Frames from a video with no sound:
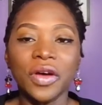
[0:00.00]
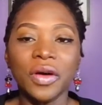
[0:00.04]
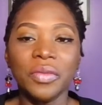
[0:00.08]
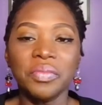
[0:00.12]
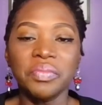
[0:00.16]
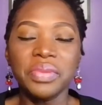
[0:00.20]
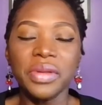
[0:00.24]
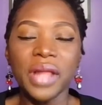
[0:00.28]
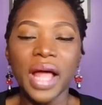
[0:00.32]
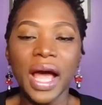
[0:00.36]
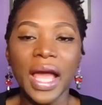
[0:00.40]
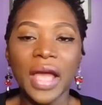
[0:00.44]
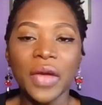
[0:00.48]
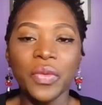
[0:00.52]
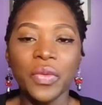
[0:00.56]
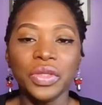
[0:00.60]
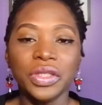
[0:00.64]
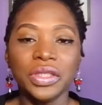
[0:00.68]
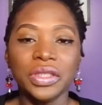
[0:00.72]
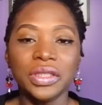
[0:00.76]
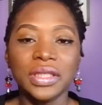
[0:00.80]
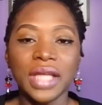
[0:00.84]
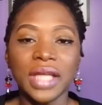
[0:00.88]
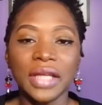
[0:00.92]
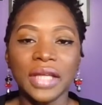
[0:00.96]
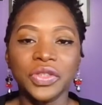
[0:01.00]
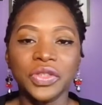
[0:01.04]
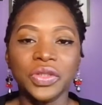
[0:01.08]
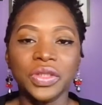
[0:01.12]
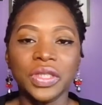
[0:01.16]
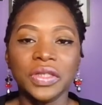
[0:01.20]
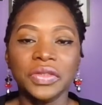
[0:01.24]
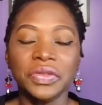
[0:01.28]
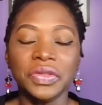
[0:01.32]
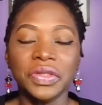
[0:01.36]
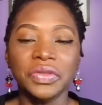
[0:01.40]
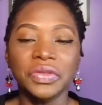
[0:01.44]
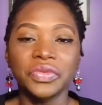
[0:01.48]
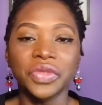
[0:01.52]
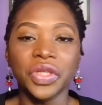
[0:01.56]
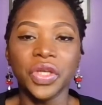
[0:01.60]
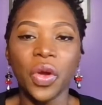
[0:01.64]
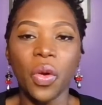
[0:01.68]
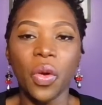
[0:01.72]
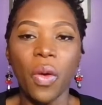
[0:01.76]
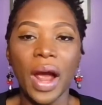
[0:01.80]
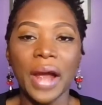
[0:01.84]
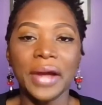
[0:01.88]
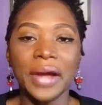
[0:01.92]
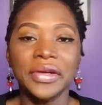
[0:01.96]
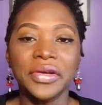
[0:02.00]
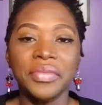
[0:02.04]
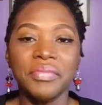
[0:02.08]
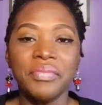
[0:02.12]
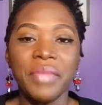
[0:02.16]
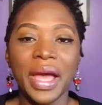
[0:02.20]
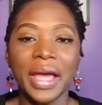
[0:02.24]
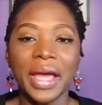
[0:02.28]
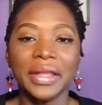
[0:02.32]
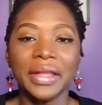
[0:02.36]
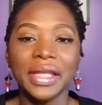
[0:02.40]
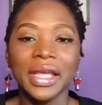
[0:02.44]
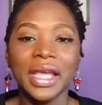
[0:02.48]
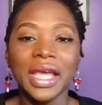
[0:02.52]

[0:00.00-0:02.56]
complied with the statutory requirement.